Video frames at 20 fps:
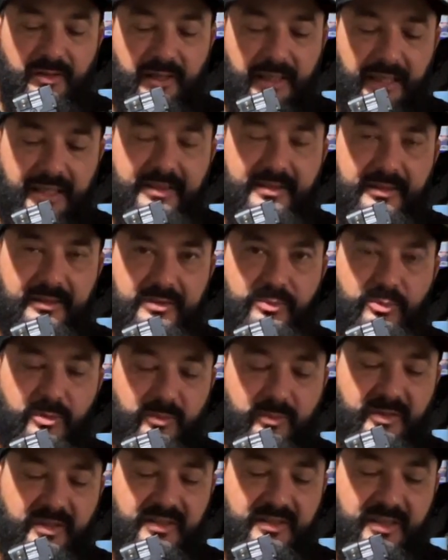Let this
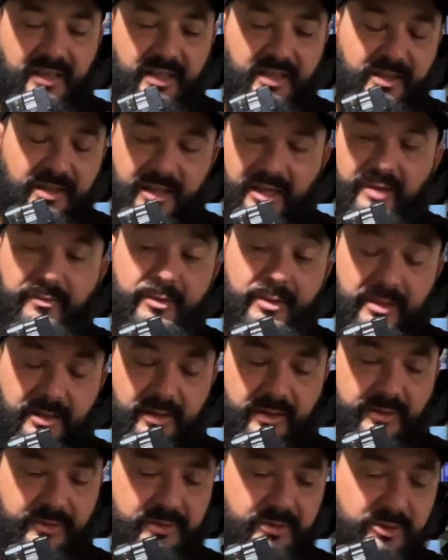one be tight. Everything
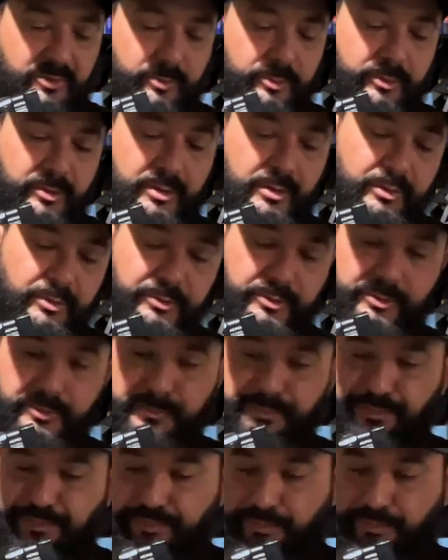else is pretty loose.